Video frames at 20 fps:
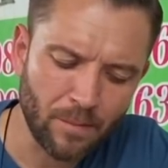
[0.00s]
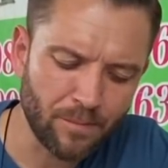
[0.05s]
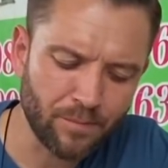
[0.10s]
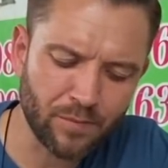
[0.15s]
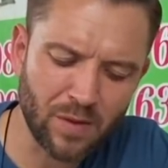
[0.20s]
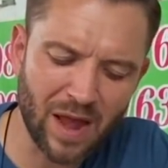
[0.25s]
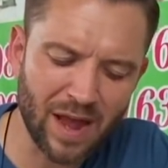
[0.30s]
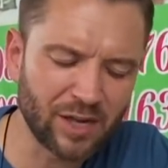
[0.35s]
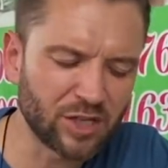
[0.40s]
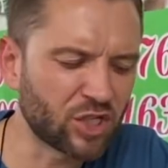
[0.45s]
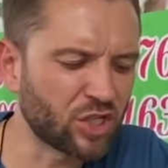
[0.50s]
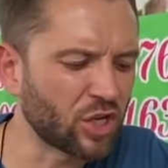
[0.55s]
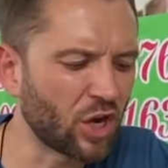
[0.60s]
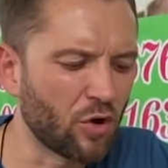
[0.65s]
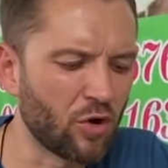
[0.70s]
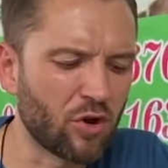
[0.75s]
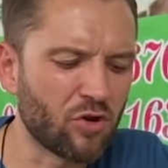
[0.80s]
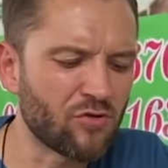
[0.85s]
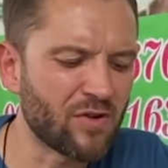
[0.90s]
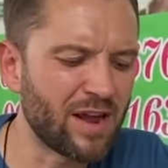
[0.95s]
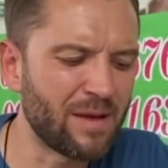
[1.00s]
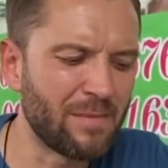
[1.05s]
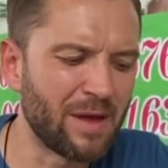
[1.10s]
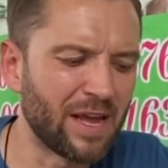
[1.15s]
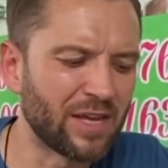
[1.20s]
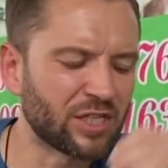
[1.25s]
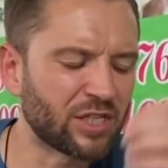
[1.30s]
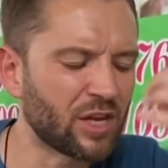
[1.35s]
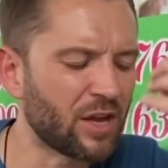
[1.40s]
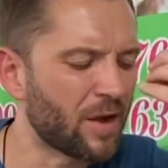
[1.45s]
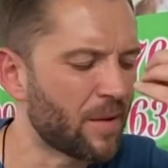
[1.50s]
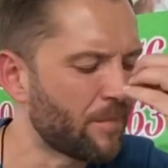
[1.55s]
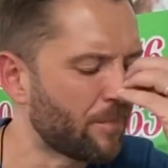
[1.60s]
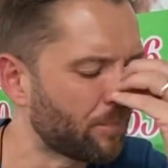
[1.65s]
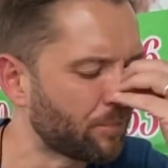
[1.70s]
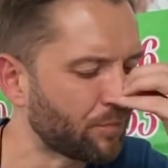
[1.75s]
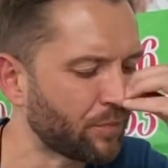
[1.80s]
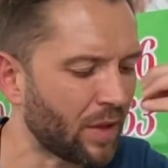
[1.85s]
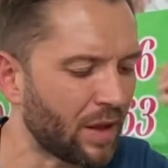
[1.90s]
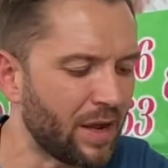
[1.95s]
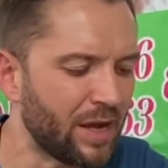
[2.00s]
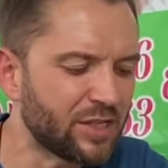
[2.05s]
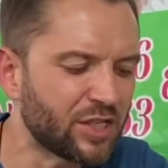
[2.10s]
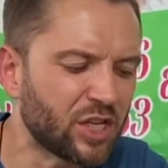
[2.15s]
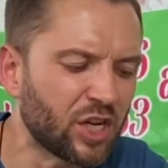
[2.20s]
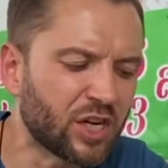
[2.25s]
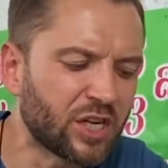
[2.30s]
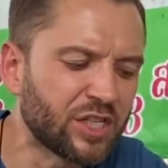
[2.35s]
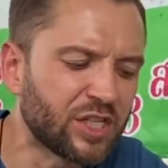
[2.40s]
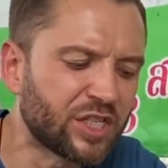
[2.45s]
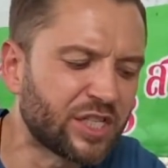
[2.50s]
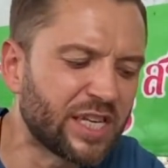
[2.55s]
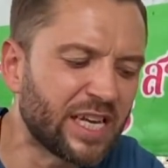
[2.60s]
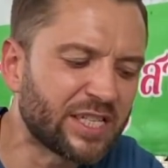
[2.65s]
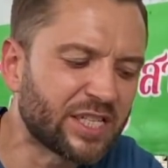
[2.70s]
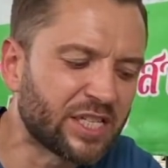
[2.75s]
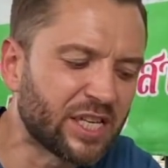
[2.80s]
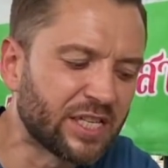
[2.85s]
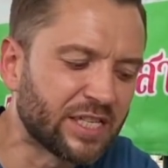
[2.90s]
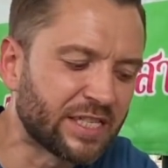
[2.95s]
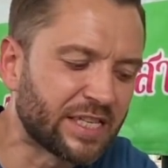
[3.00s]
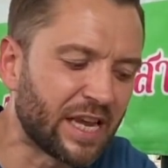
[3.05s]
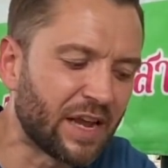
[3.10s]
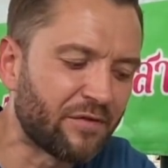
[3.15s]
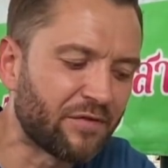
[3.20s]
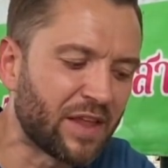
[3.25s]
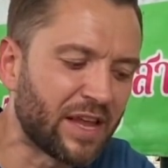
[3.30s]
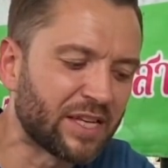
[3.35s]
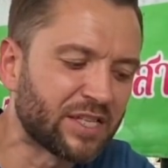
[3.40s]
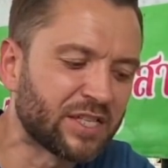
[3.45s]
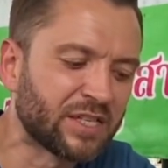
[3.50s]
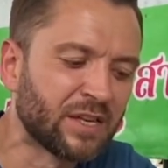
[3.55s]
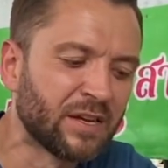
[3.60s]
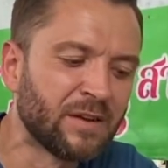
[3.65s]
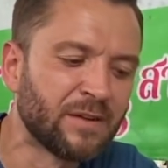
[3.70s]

That is so creamy. It's the consistency of this,